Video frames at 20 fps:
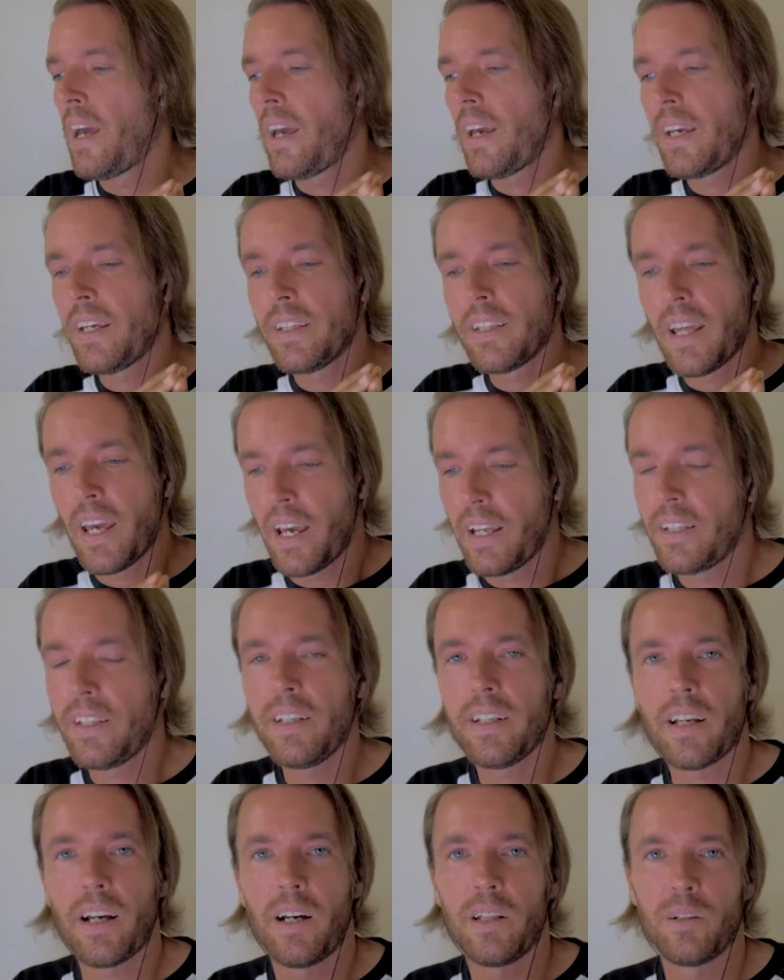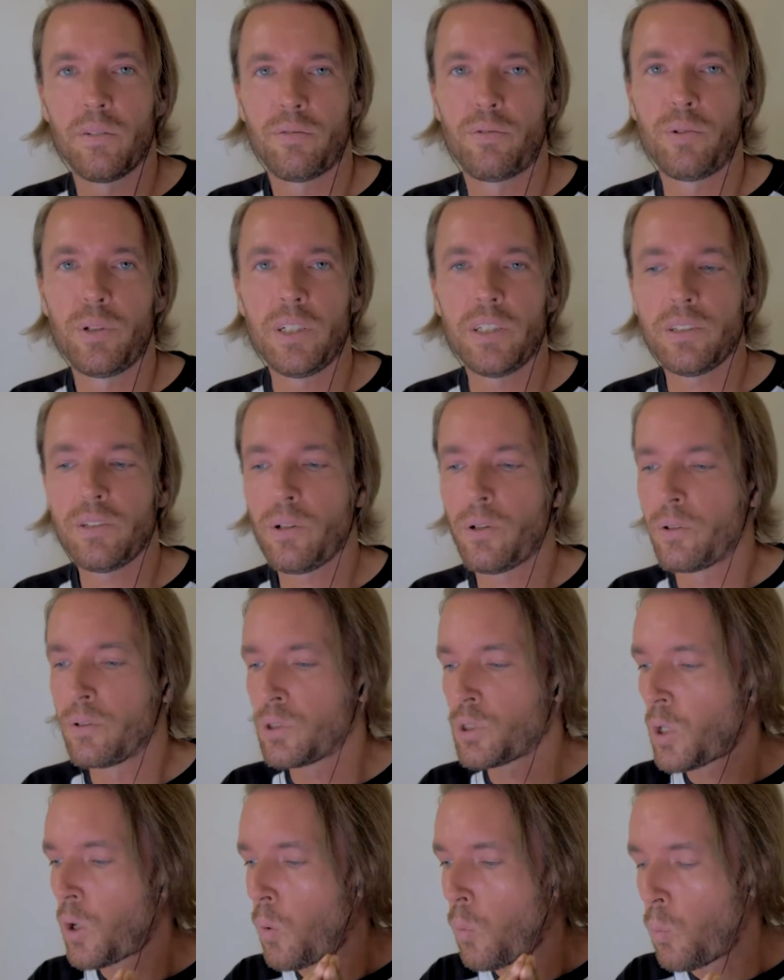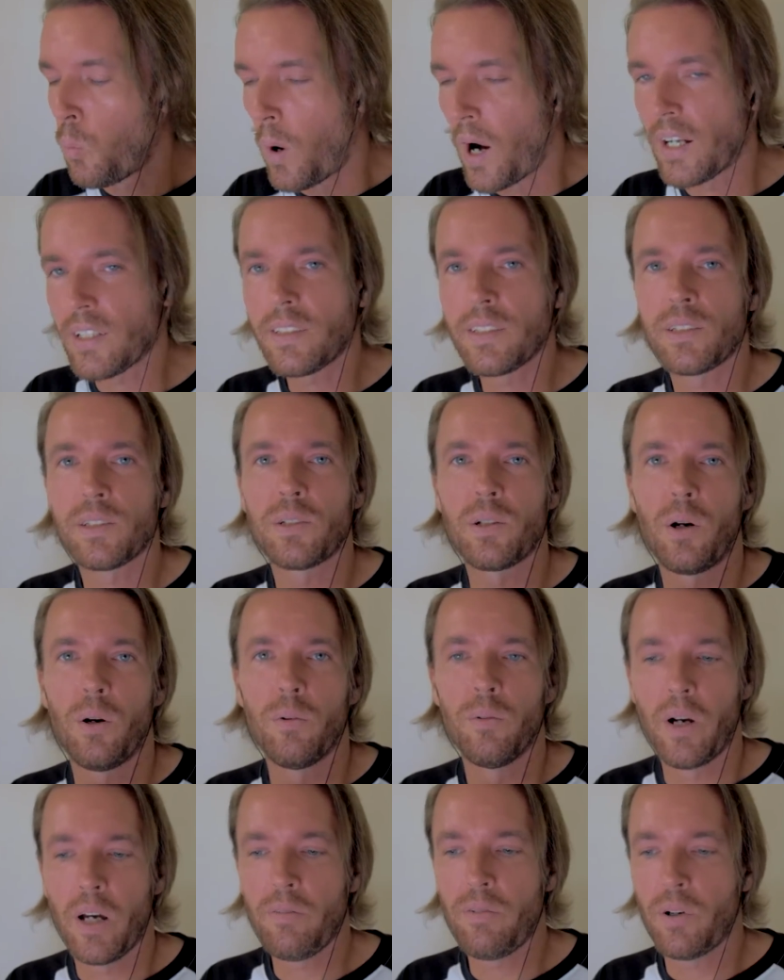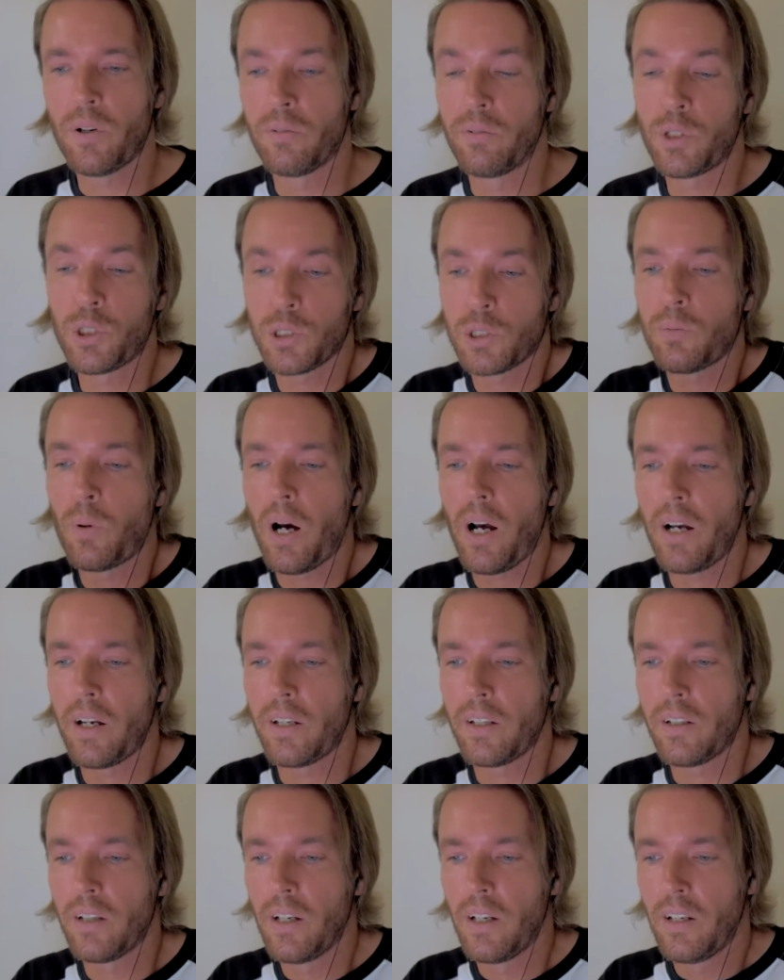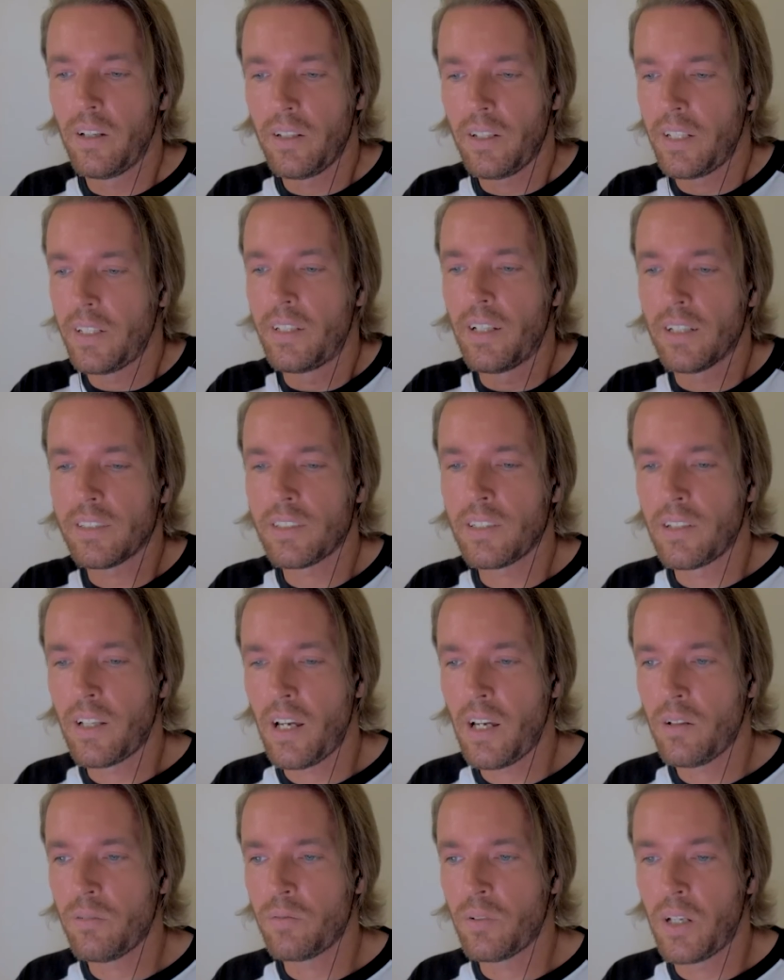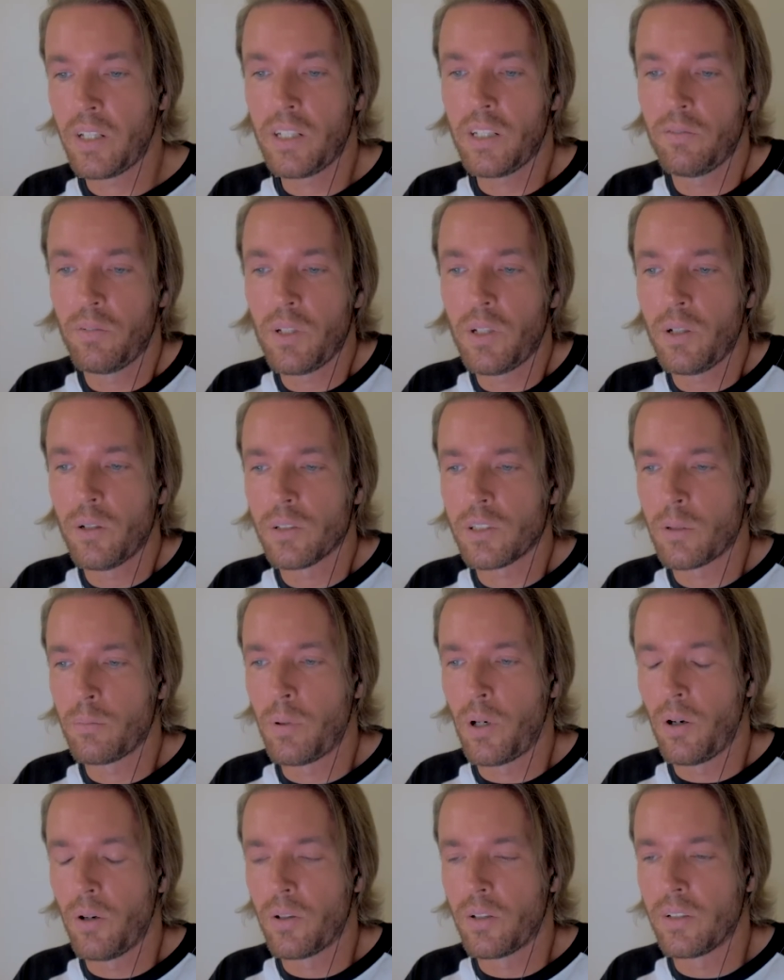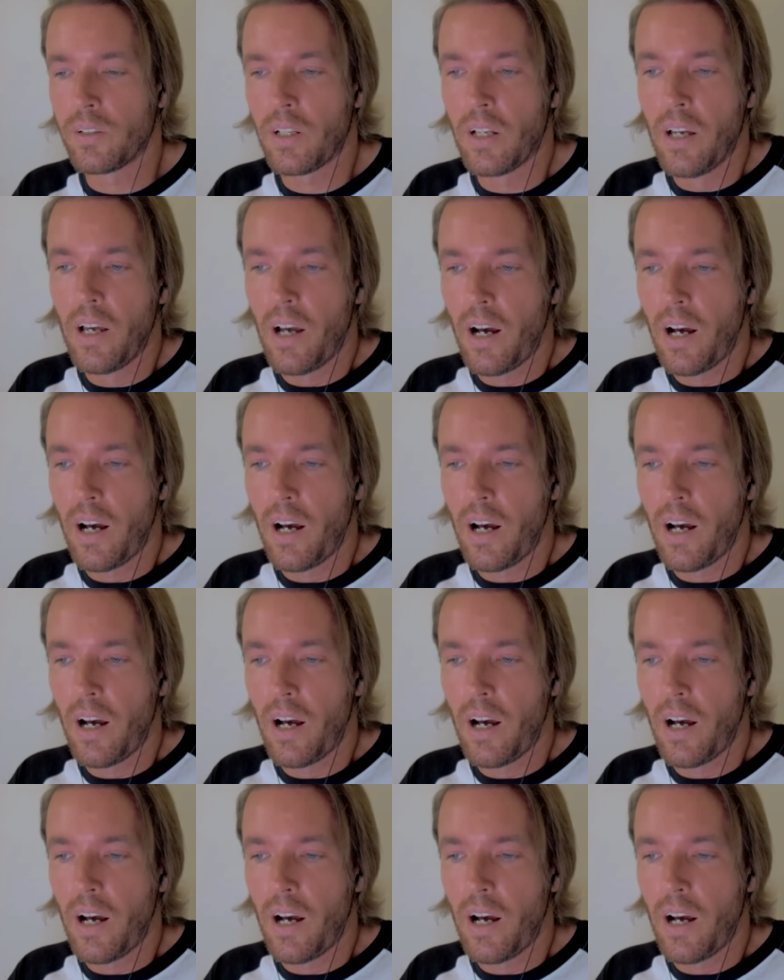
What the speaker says: in any kind of research whatsoever, which is why he doesn't have any videos about it,